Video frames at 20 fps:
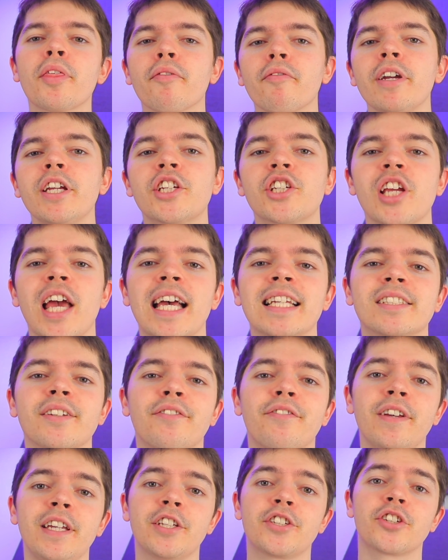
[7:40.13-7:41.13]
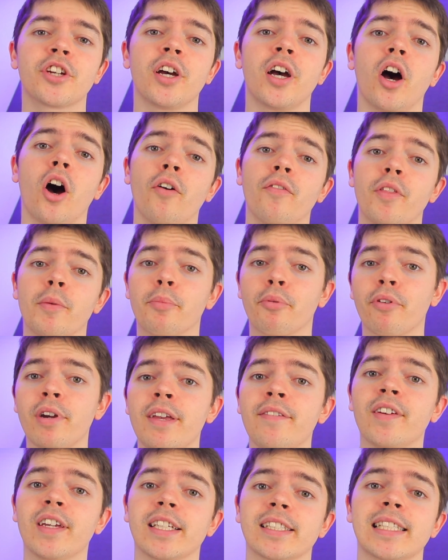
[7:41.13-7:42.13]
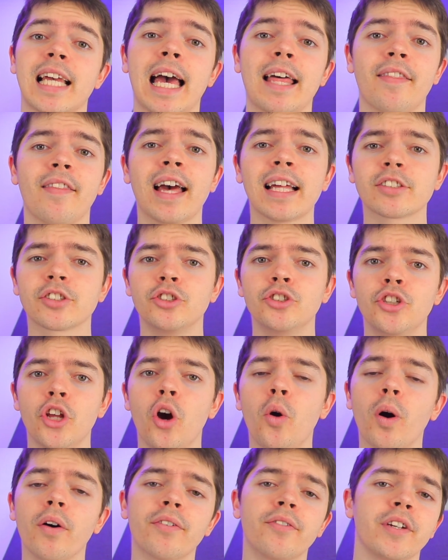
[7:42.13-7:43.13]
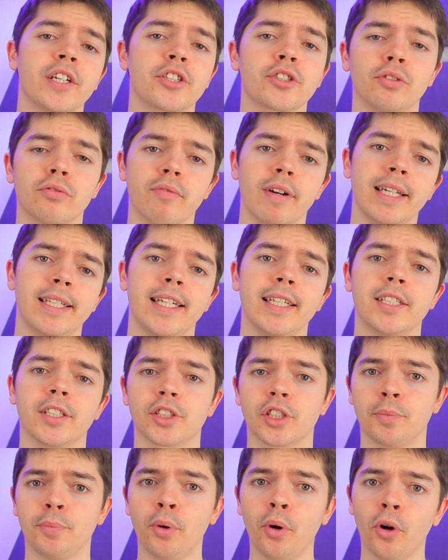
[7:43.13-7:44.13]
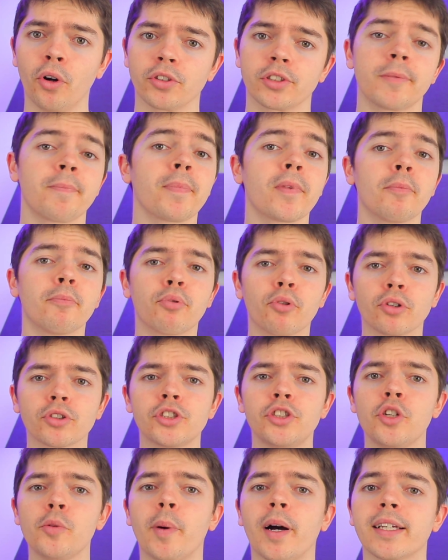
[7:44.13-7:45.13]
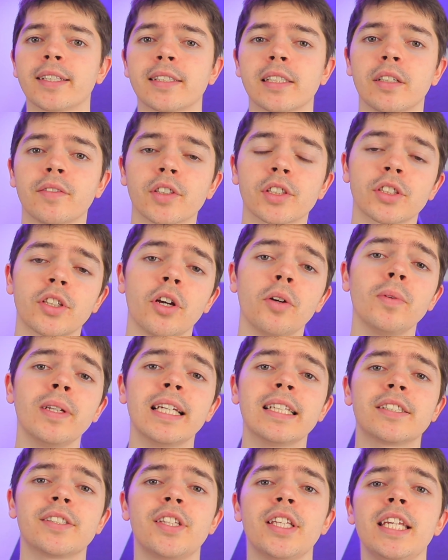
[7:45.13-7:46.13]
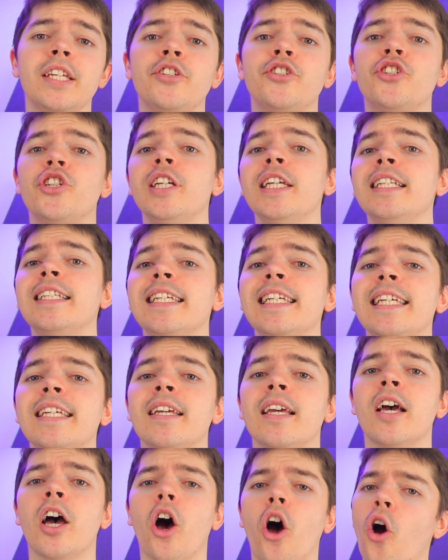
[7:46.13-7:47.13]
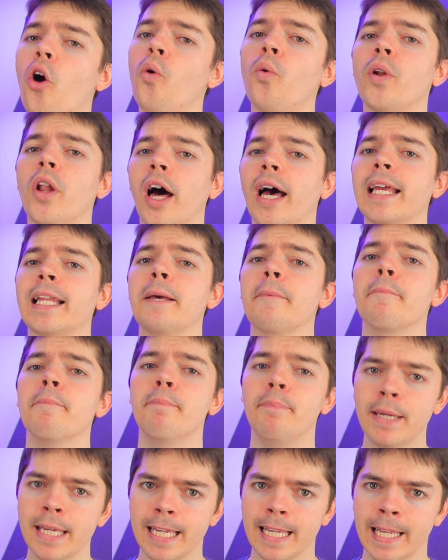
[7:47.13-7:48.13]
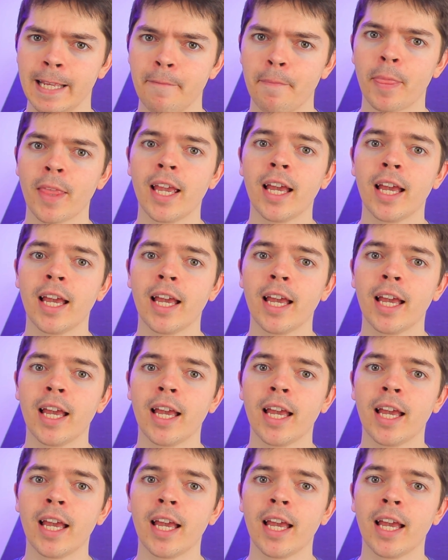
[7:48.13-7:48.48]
3 shares a feature of the previous, and that's no official radiator support. Brought to you by SilverStone, it's the GD09B.